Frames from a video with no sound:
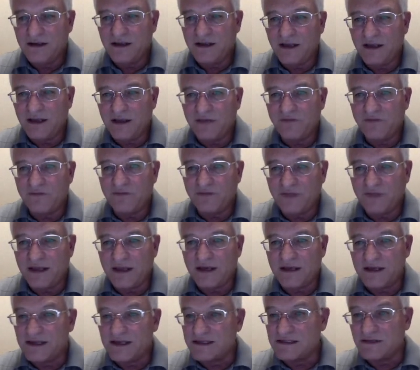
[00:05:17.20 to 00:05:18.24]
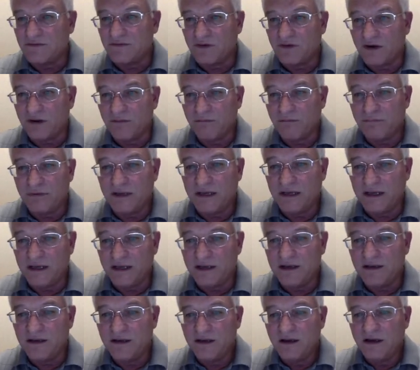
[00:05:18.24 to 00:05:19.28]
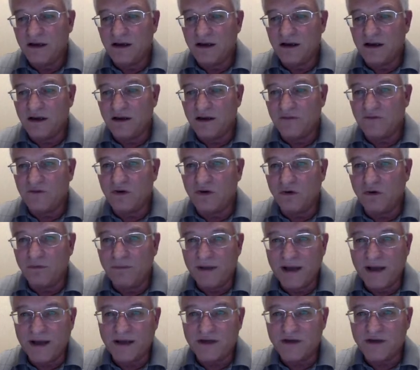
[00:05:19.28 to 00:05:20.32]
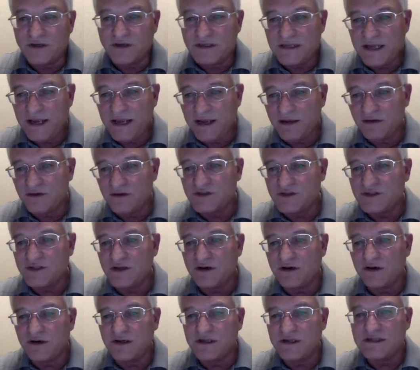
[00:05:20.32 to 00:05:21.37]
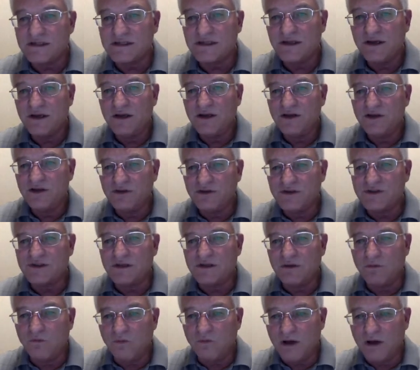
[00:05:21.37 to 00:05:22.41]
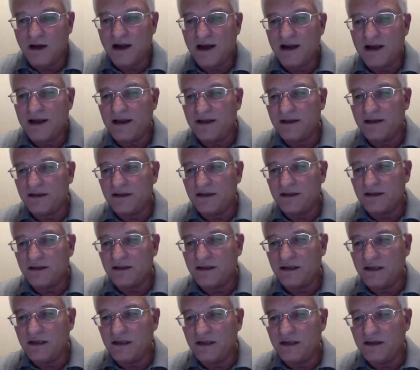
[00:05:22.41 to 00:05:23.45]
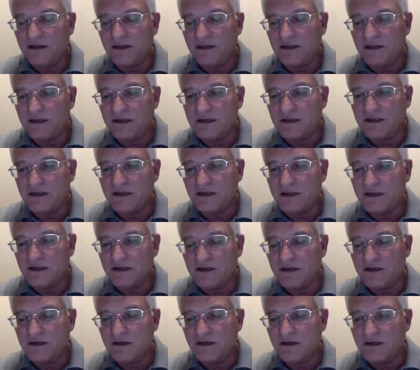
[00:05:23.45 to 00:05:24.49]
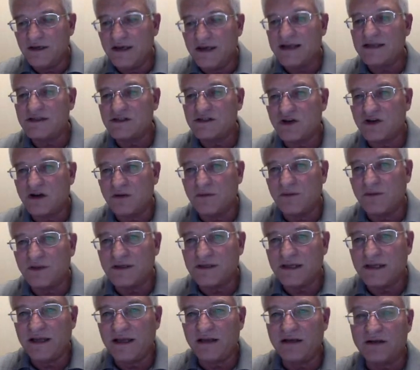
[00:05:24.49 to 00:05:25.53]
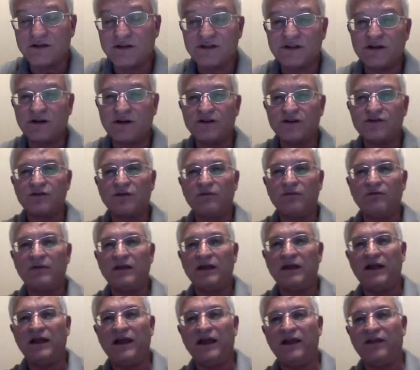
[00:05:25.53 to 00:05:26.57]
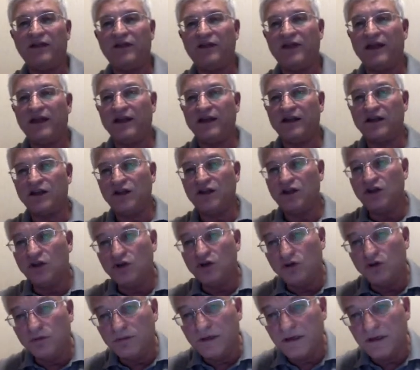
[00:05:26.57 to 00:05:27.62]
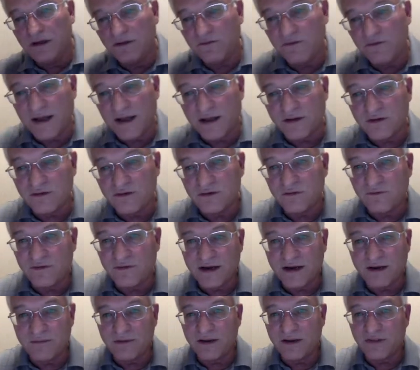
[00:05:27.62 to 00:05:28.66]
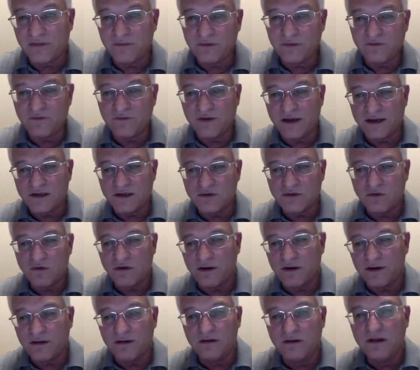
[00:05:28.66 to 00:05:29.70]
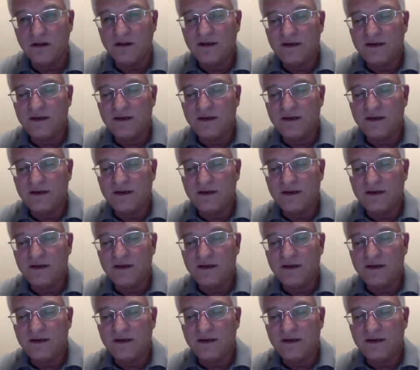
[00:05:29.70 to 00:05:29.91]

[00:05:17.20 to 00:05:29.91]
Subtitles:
if theta isn't very big. If you go back to your Taylor series, you'll see why that the next term of the Taylor series will be a theta cubed value divided by 3 factorial.